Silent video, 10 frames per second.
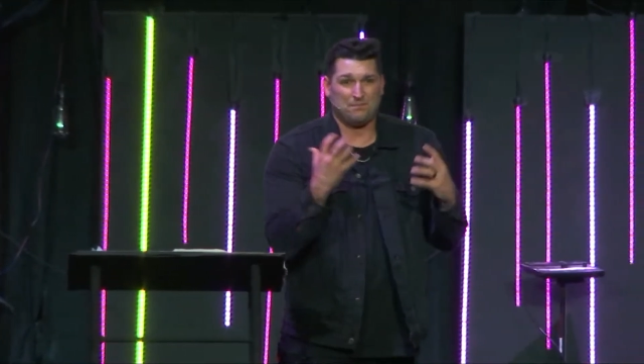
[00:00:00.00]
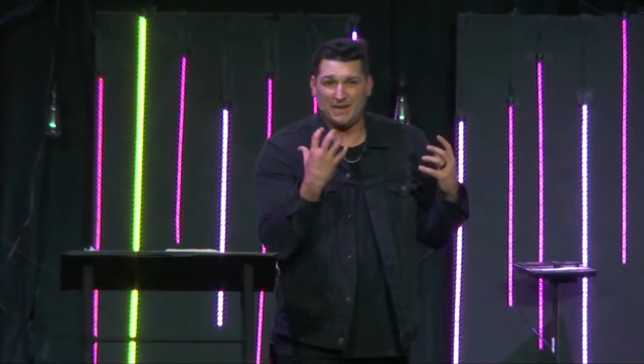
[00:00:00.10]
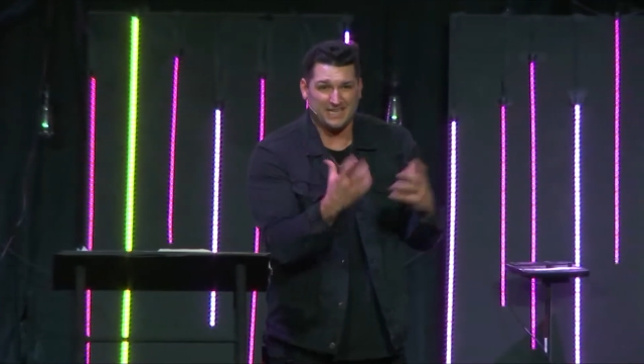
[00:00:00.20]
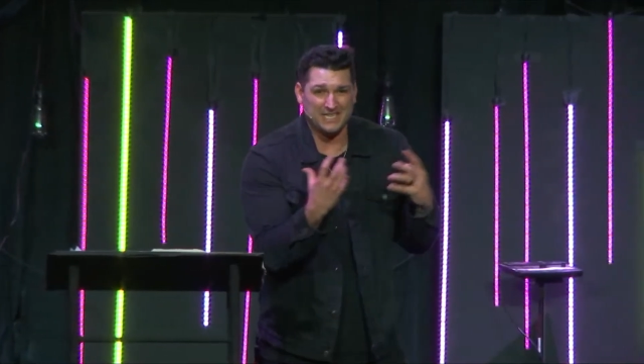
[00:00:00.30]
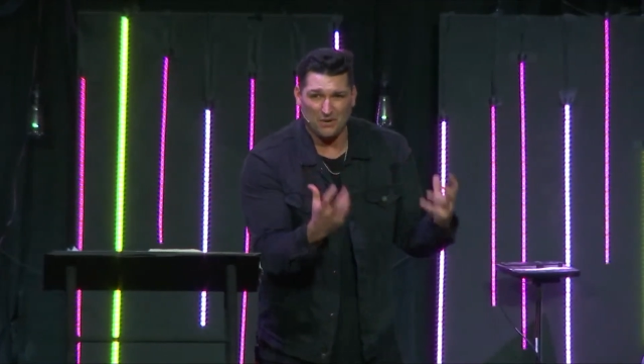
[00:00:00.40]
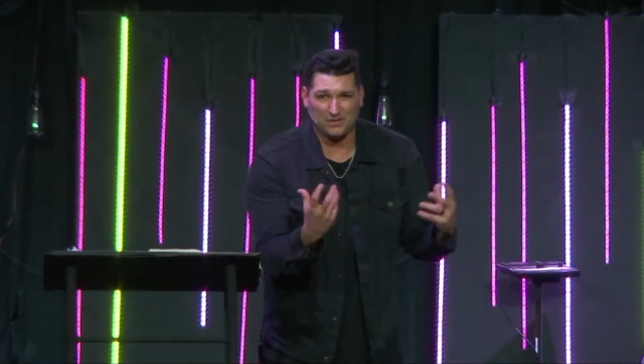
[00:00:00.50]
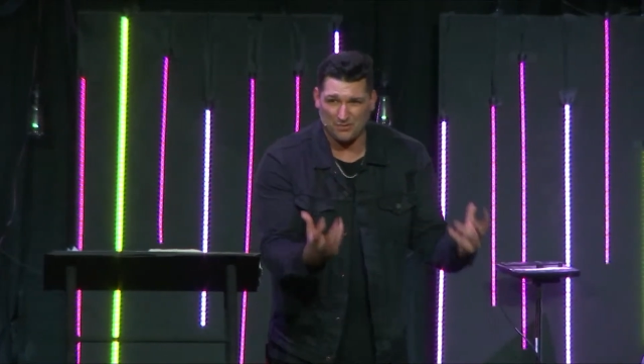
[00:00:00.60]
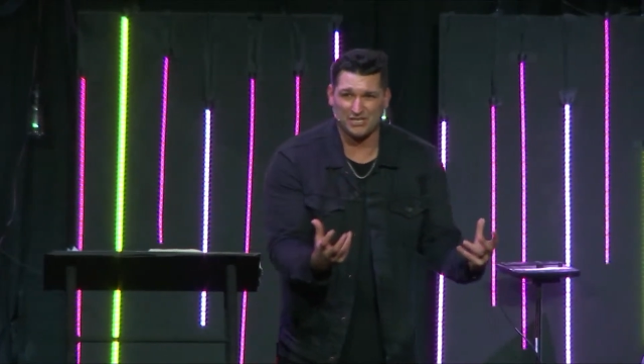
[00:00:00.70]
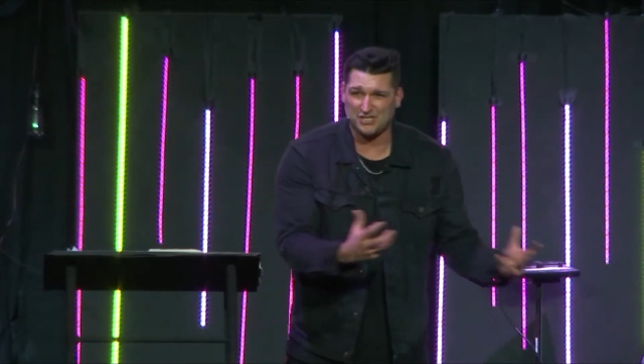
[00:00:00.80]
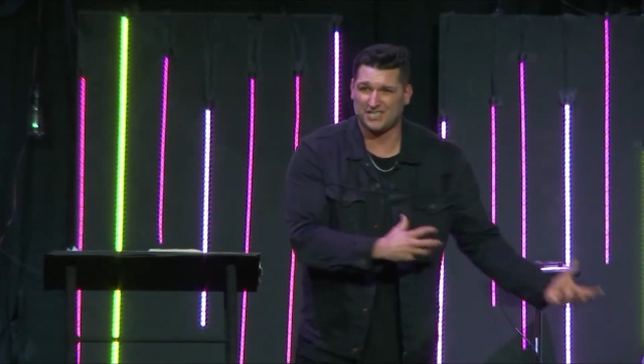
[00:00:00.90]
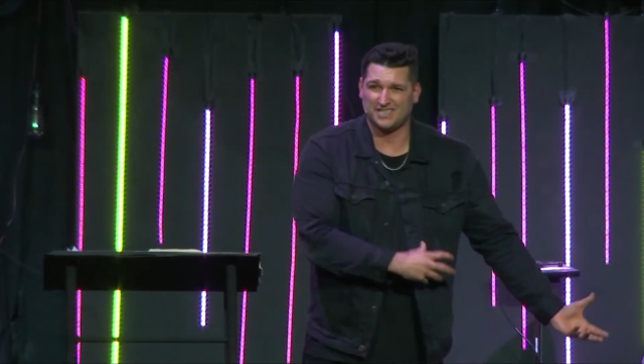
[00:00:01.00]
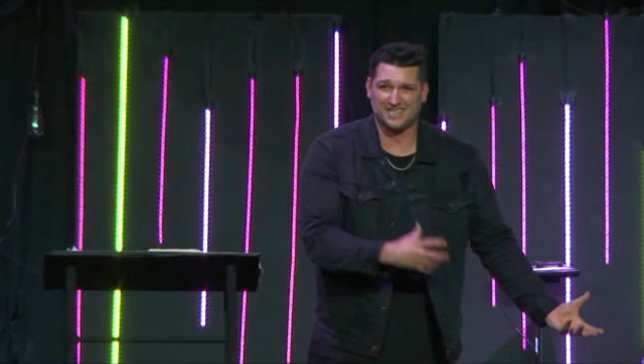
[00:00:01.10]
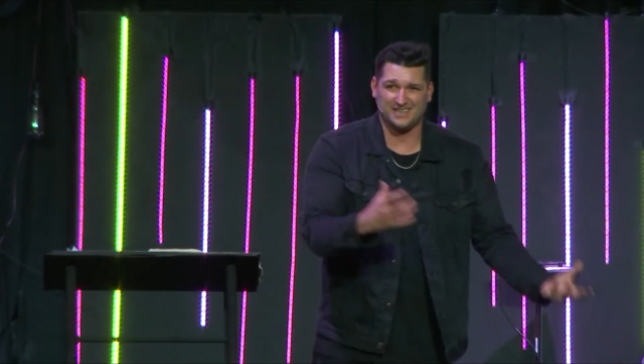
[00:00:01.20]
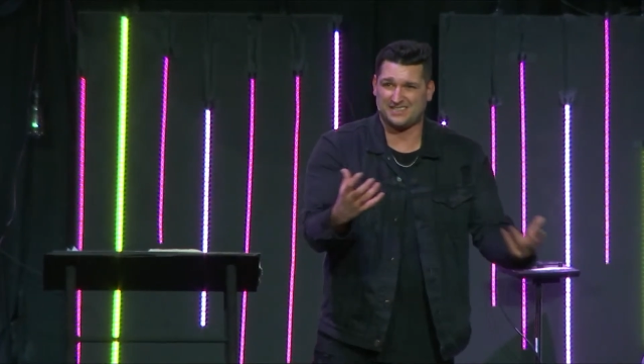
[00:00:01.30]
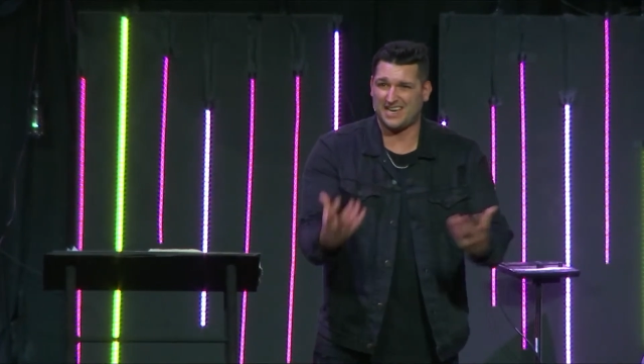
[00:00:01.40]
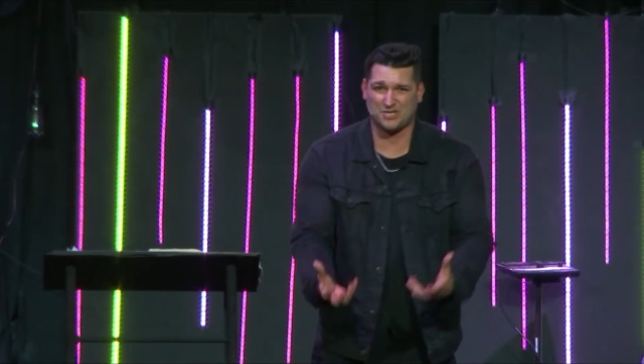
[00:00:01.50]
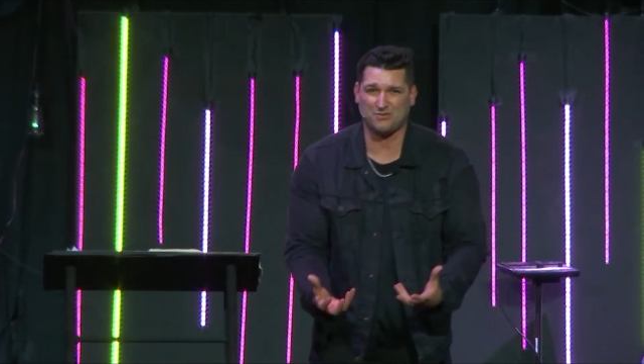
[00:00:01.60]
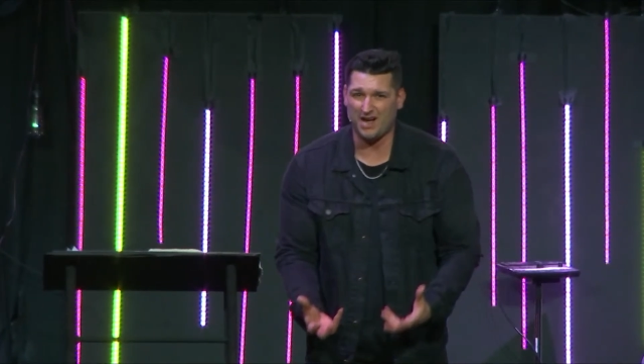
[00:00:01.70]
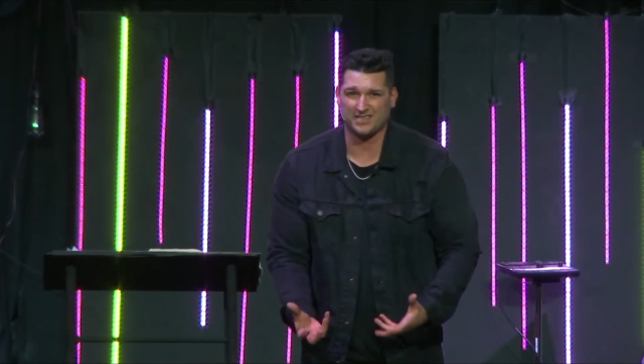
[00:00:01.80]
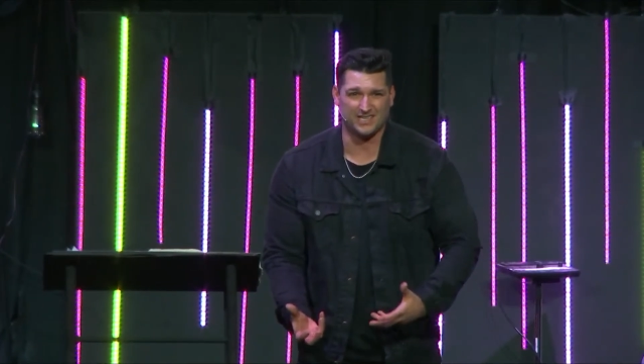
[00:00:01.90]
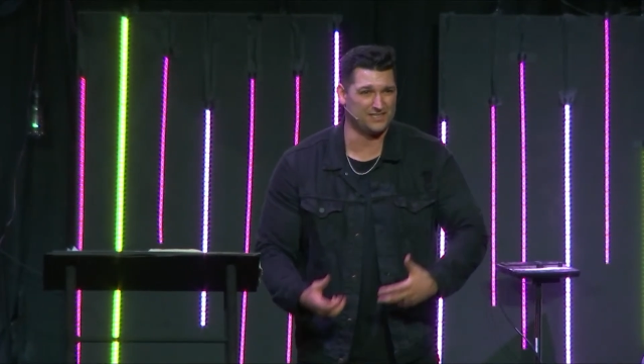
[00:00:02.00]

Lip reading: big deal with Christians and sexuality.